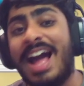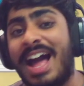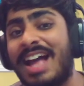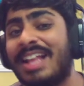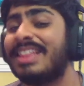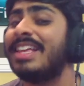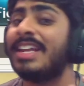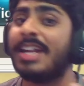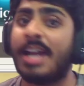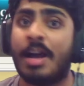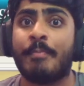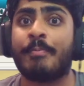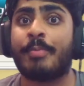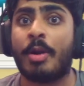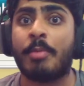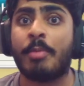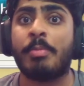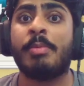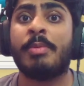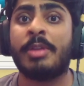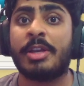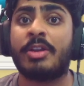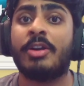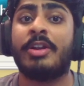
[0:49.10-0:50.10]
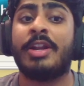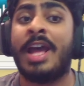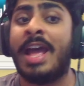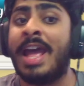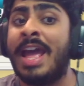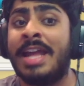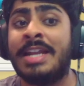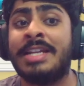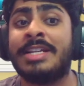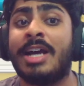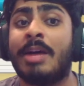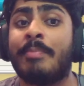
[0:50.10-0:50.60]
I think I'm probably going to
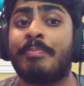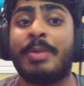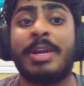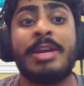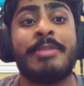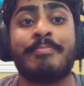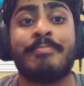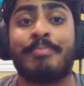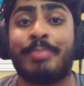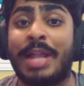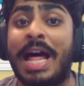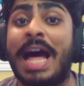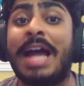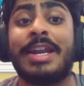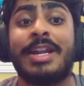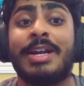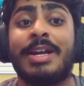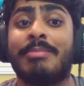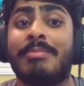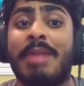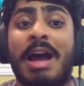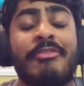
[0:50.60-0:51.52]
end up in Platinum.